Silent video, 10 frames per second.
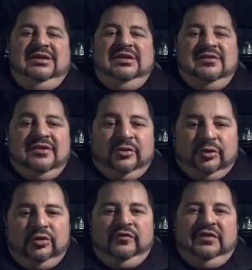in the
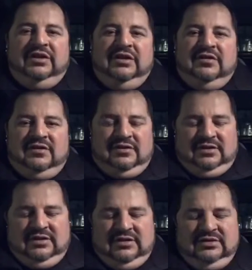groove and
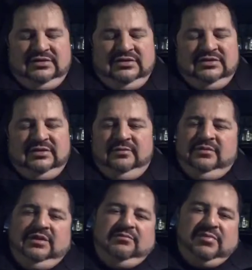in the
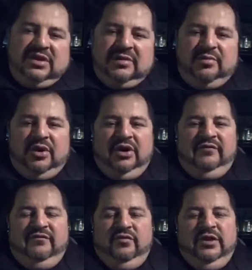system and being part
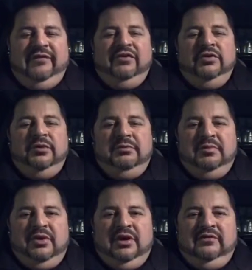of whatever you want to
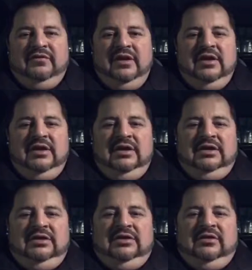be part of.
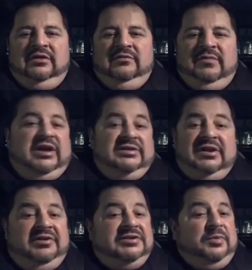Either
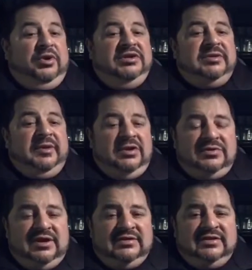monetarily supporting somebody who
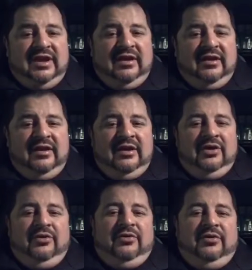does that,
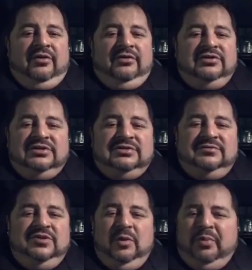or just
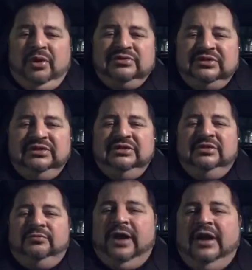
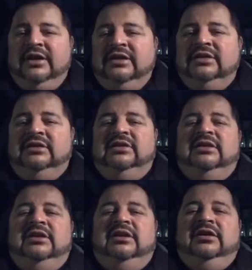posting writing
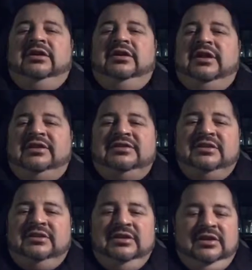and
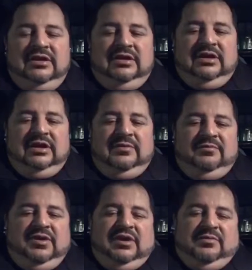connecting
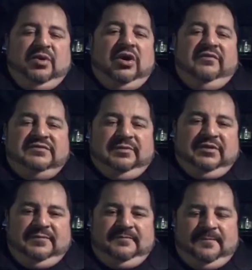and being part of
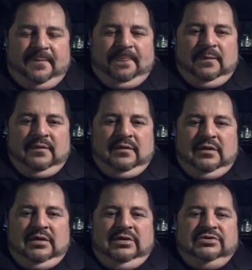something.
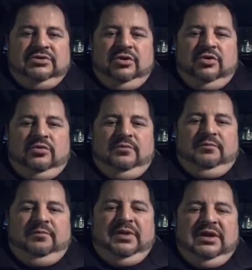So
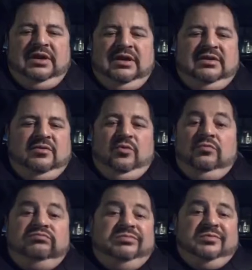being
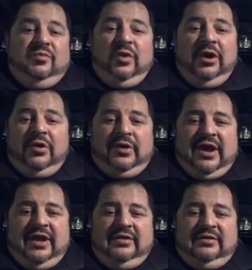where you're
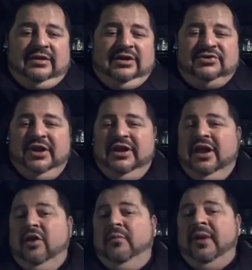at and trying to
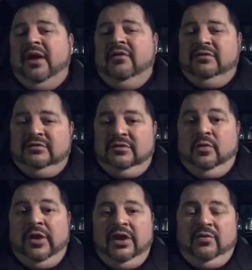help out
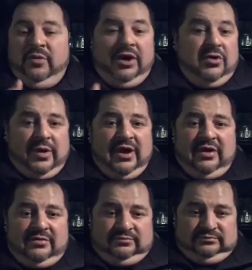the way where you at